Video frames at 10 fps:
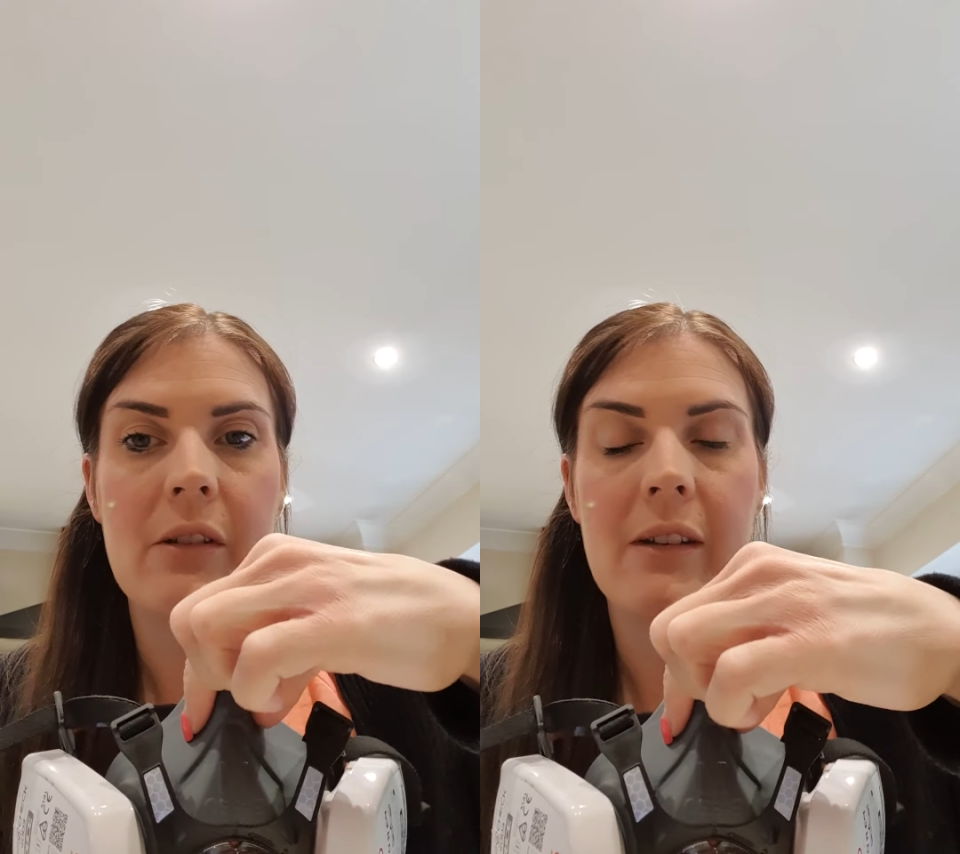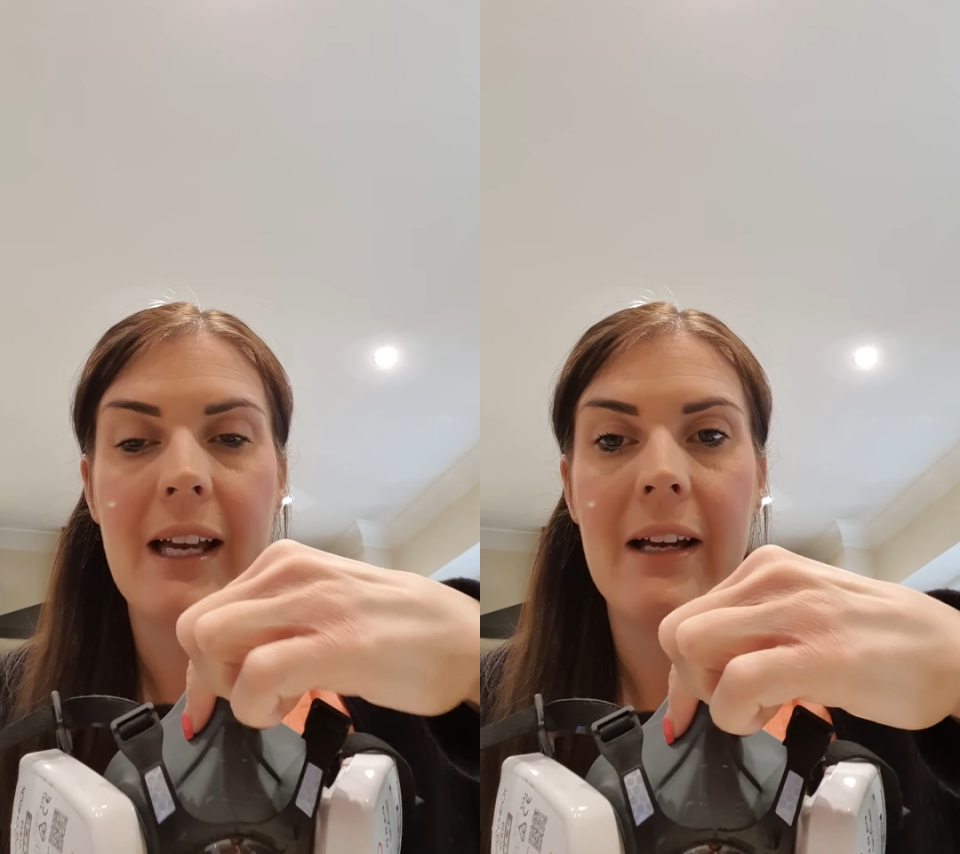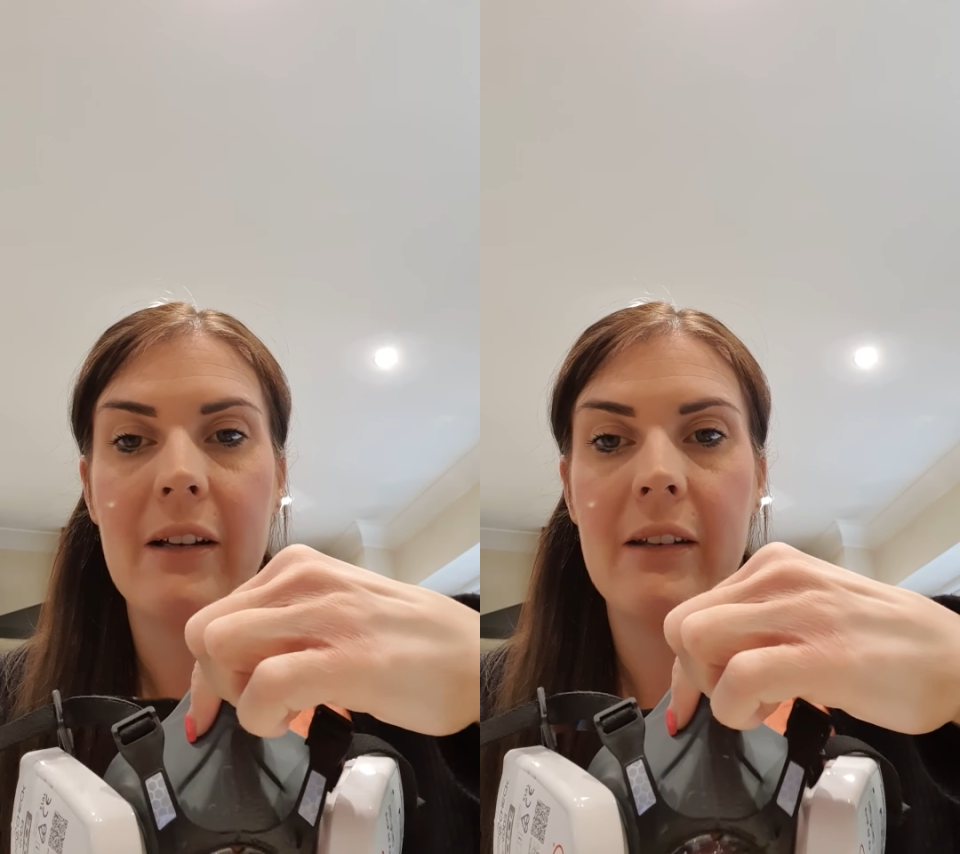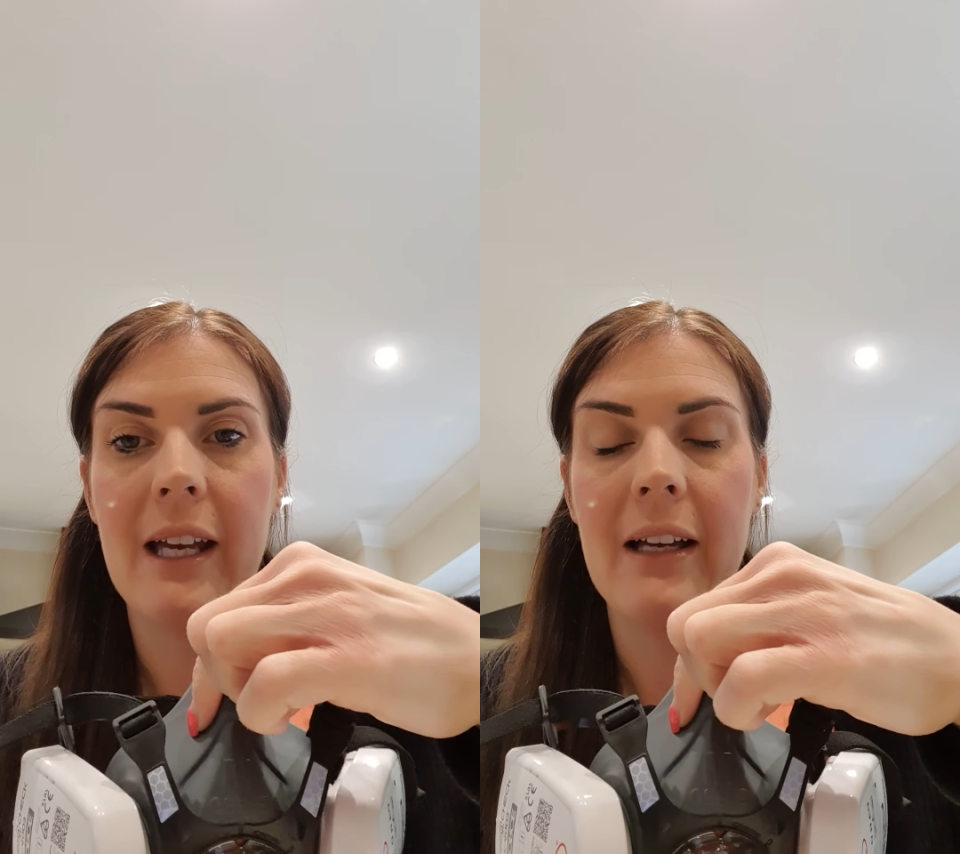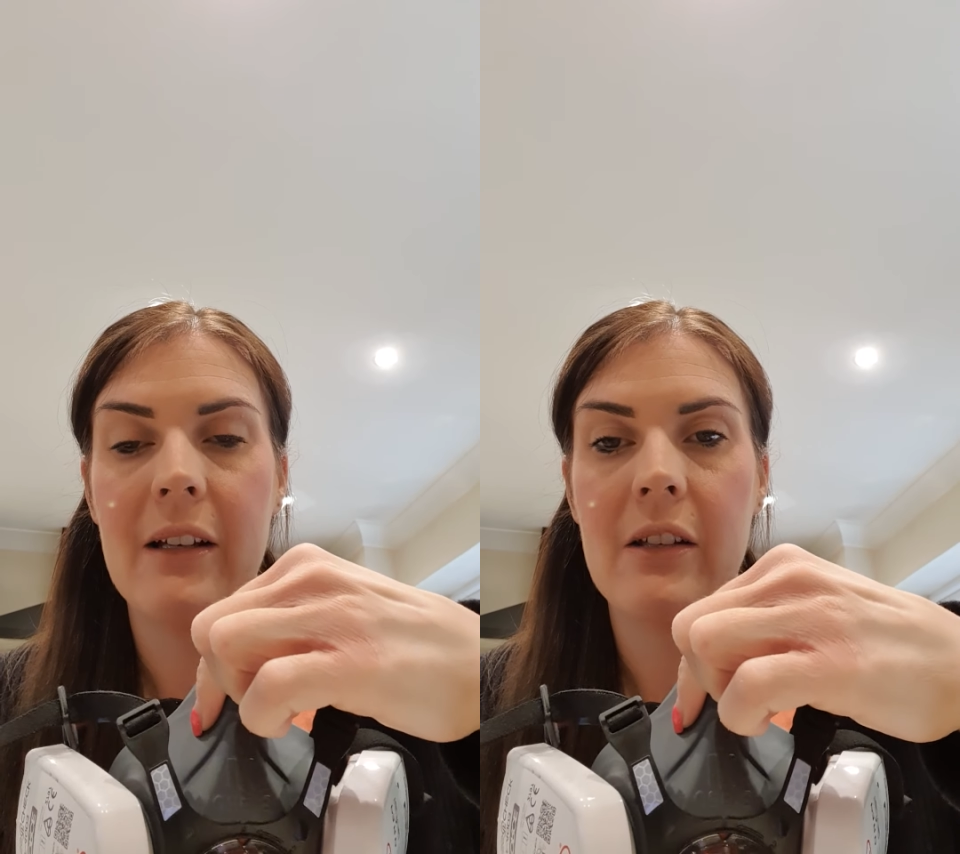So
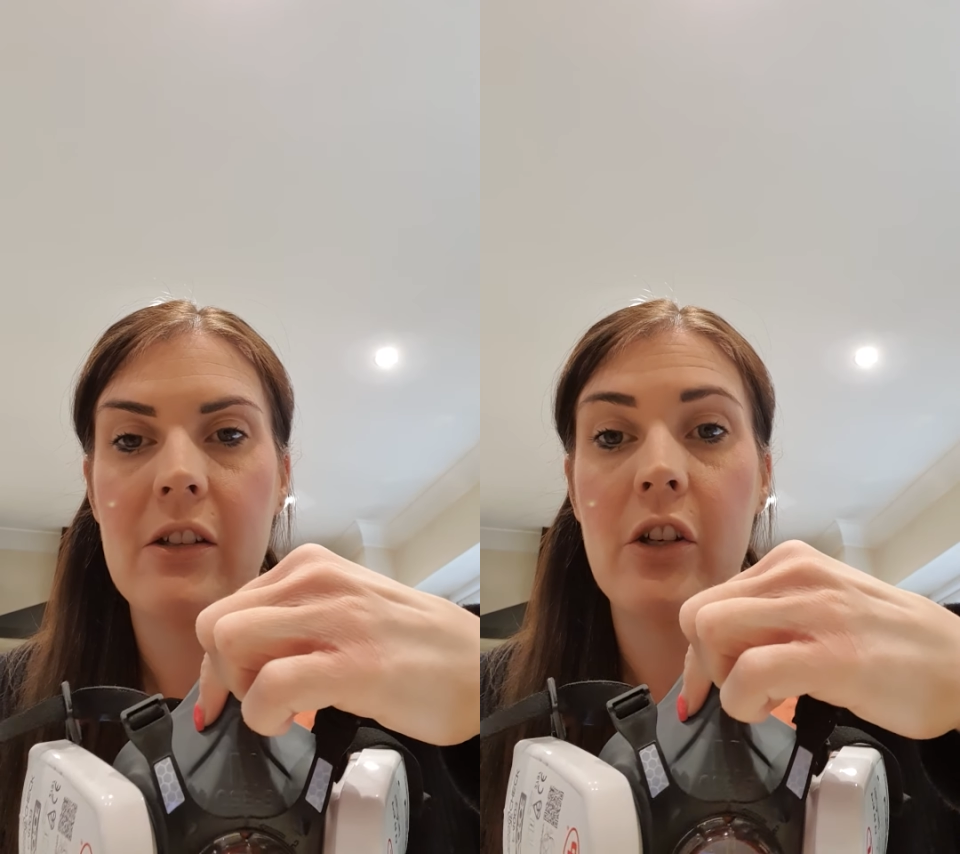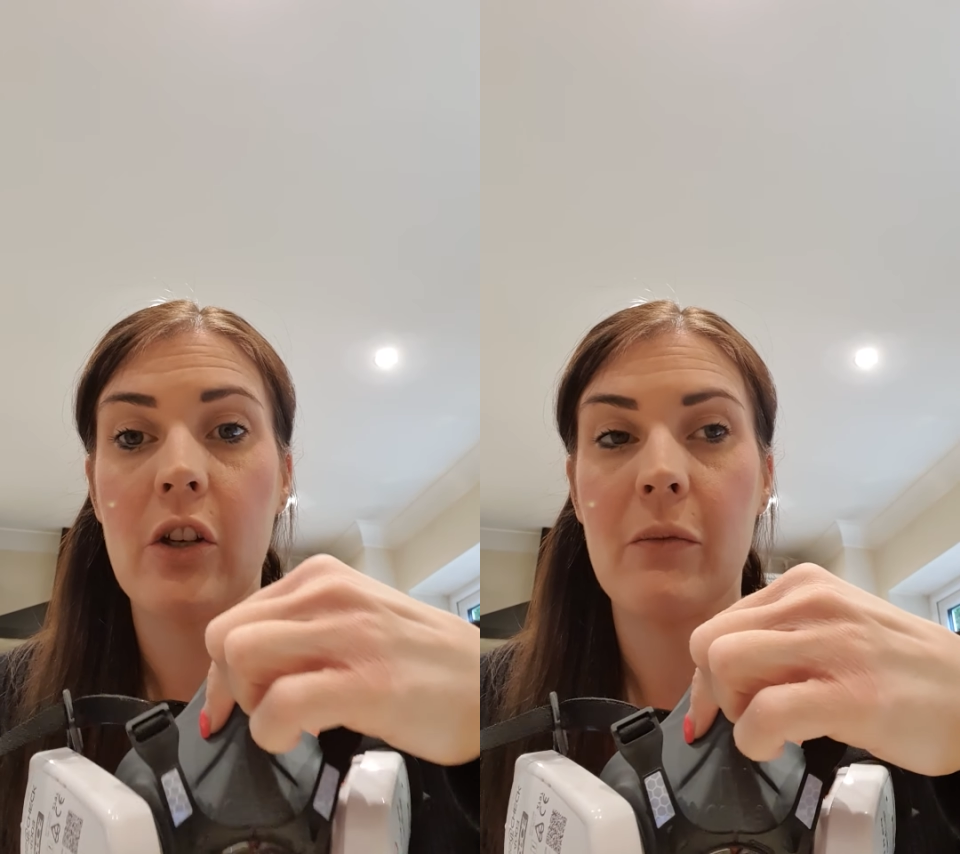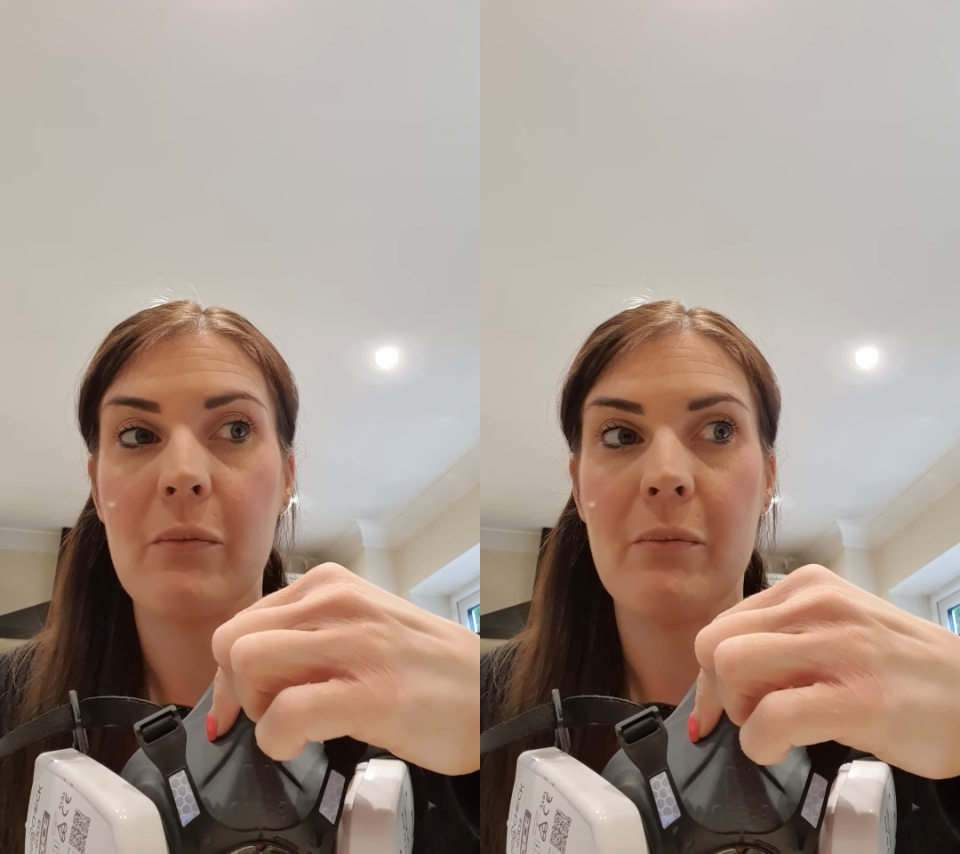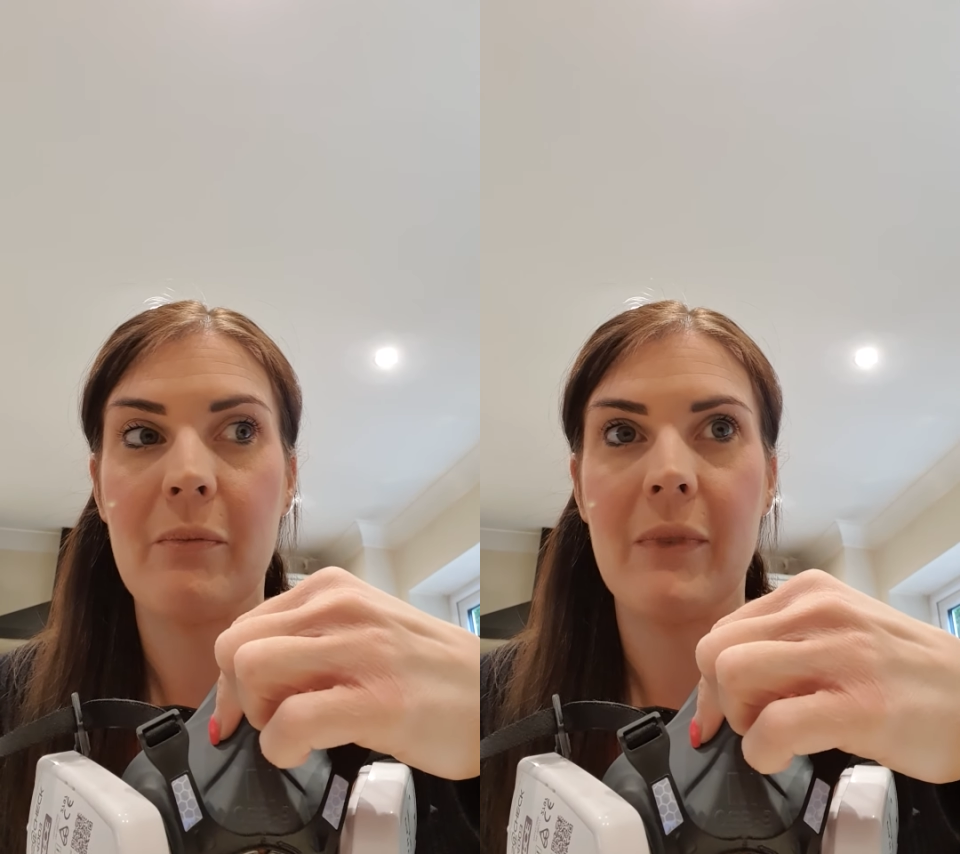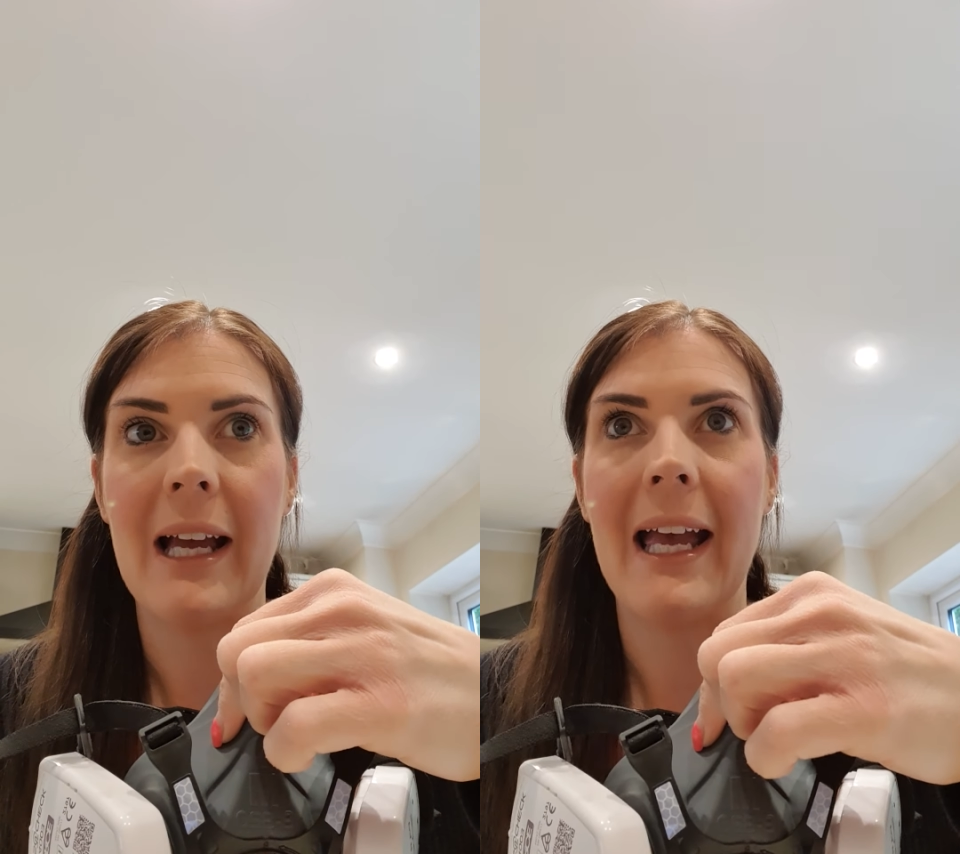that